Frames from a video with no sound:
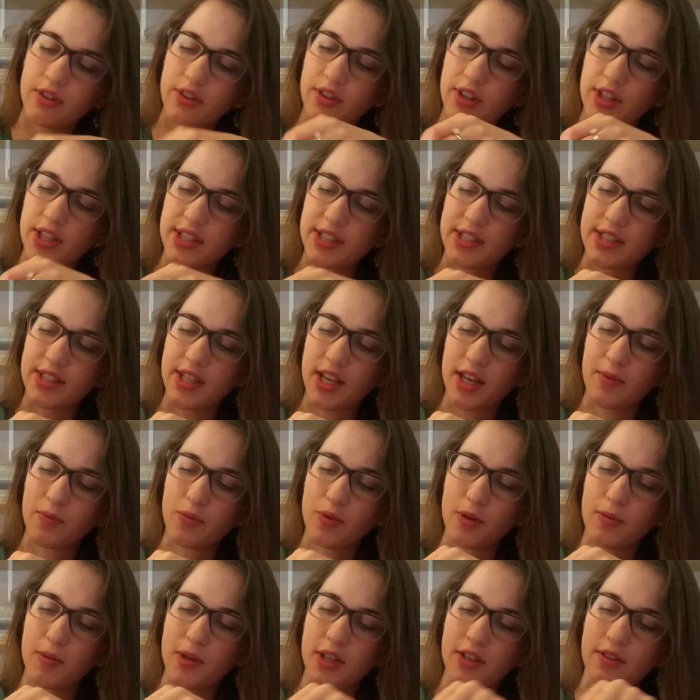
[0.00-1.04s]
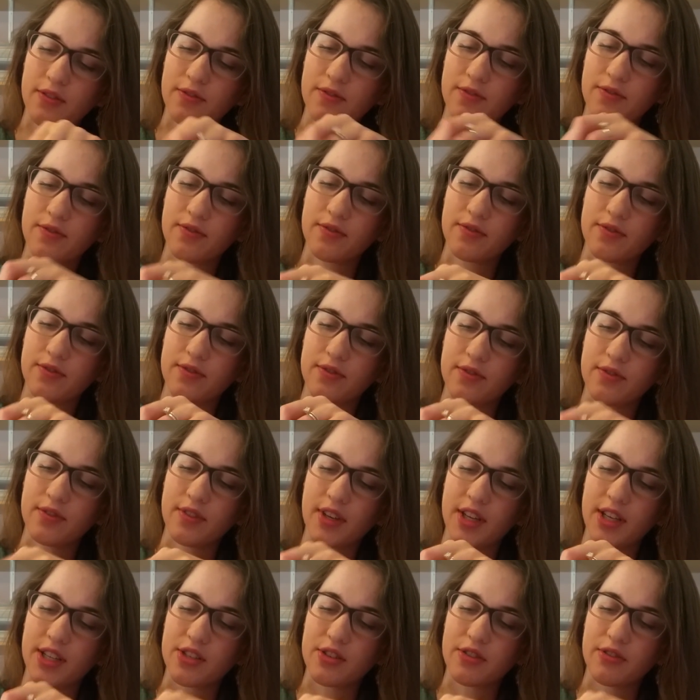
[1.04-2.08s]
this same ribbon
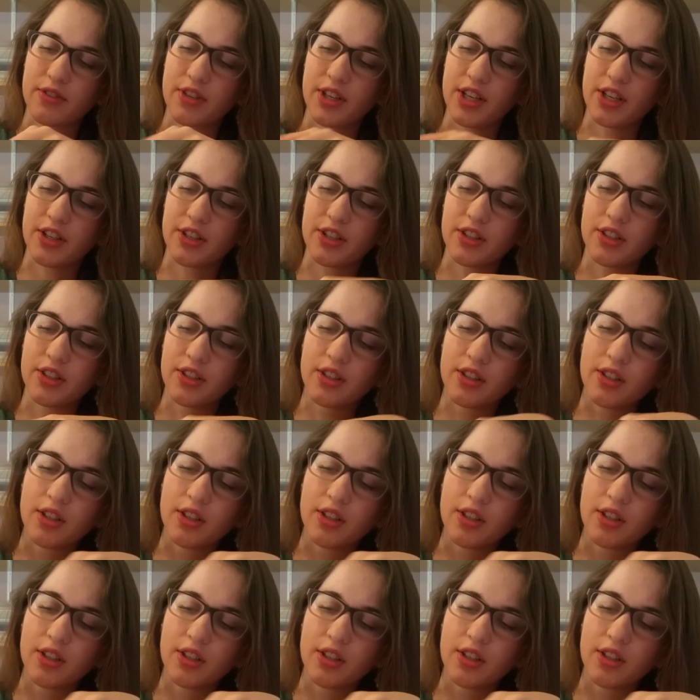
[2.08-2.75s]
as over here,